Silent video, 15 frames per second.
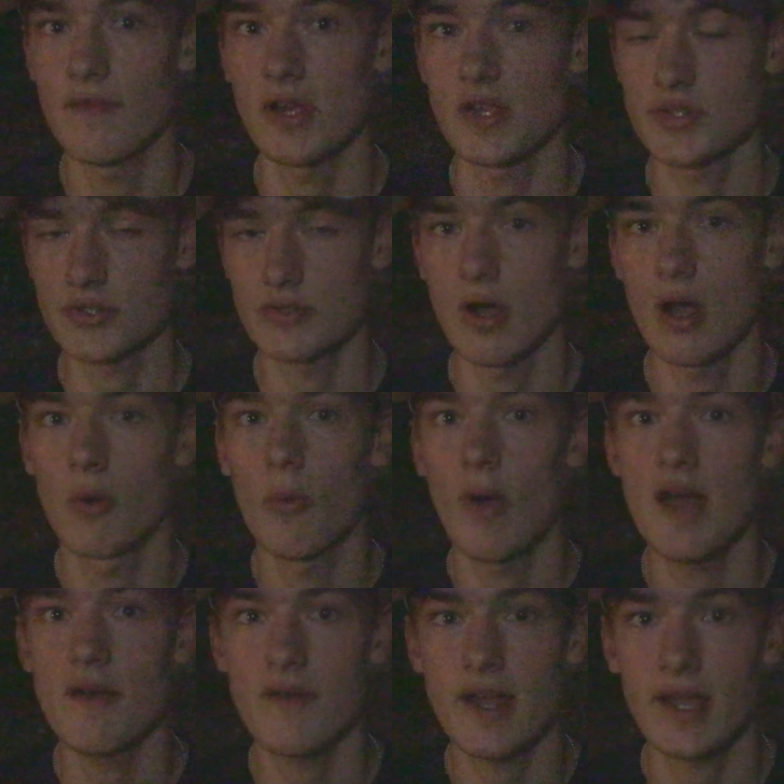a strong
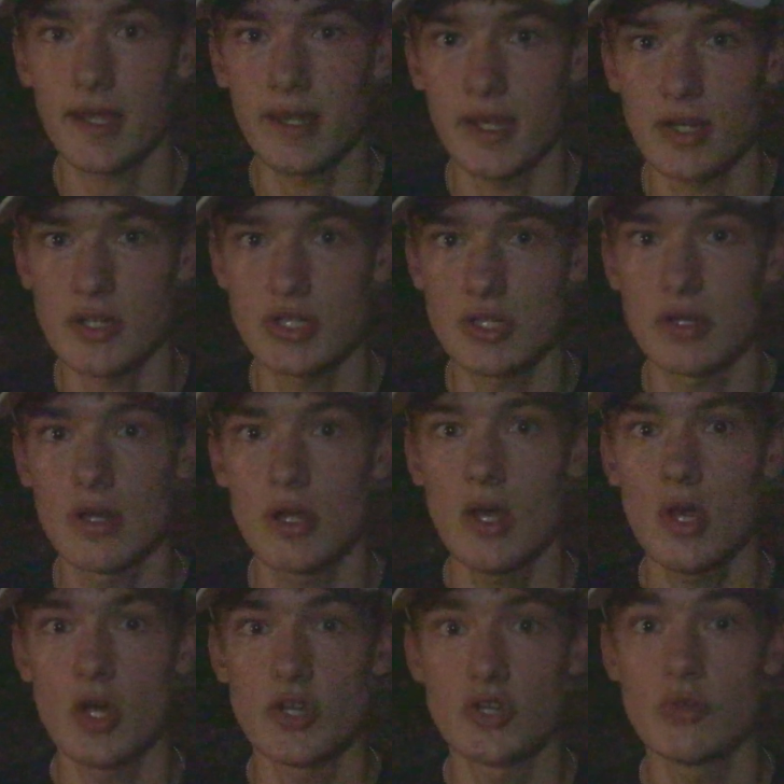Wi-Fi connection
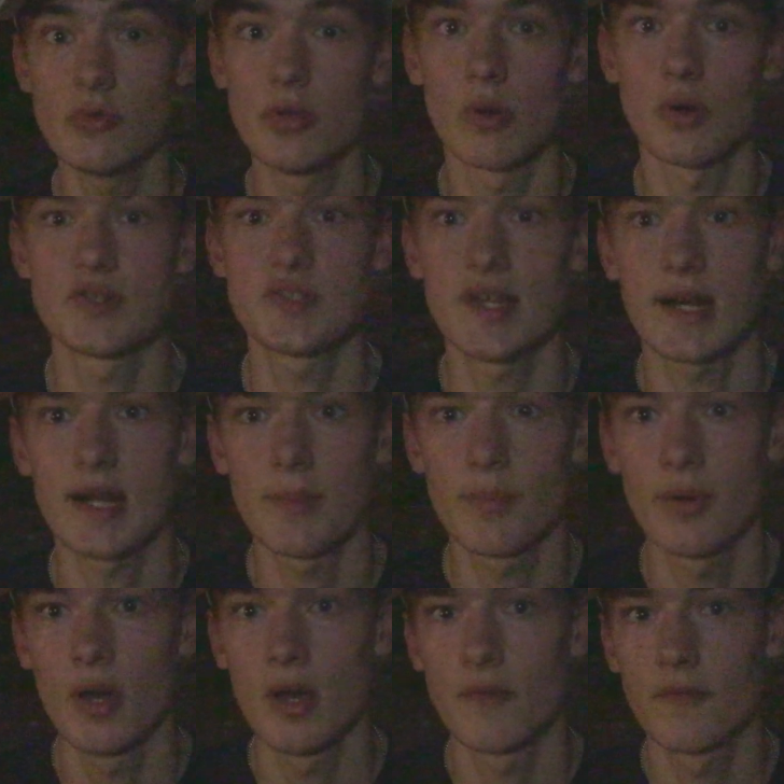to your setup
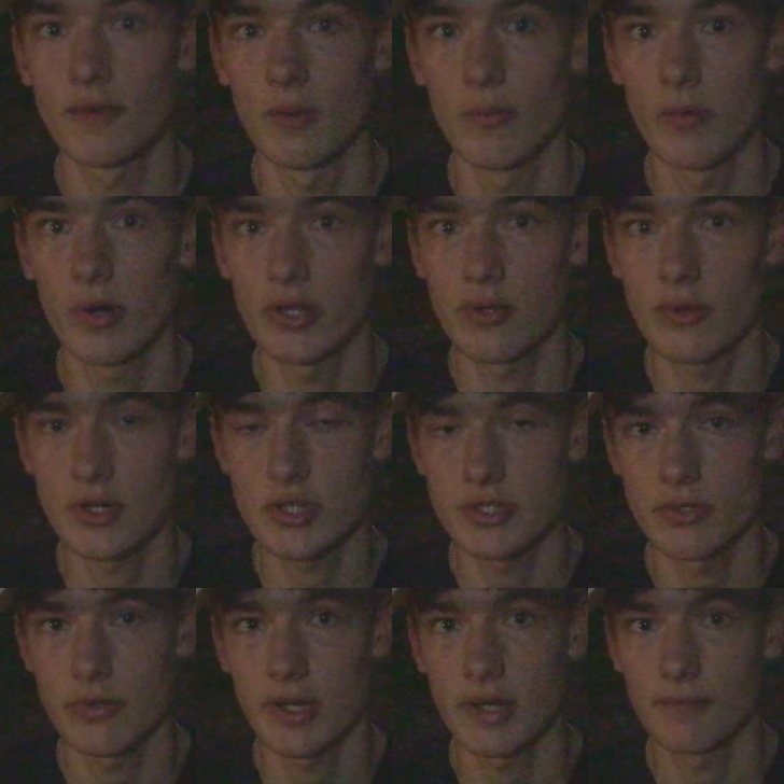from where you are
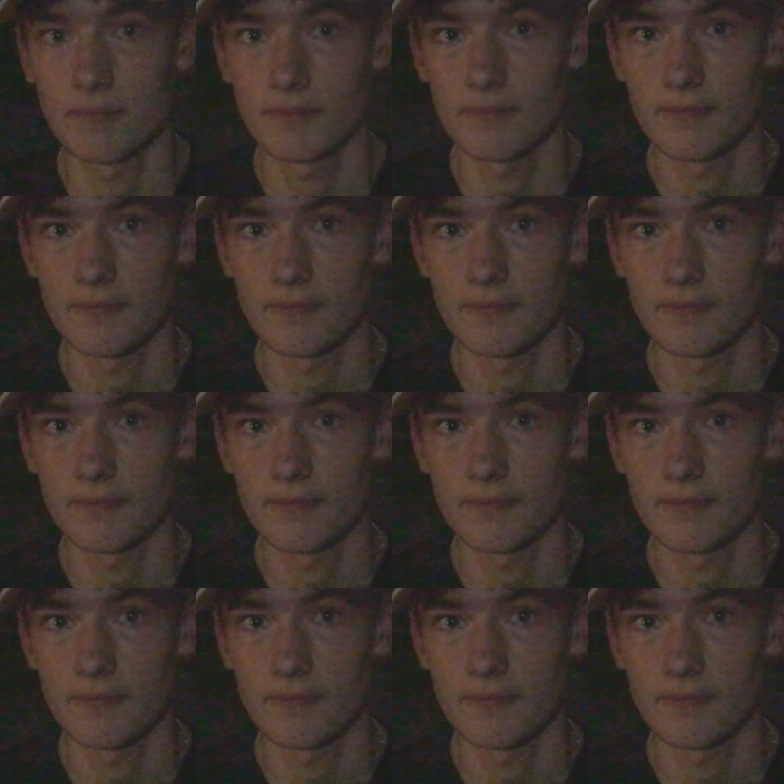shooting.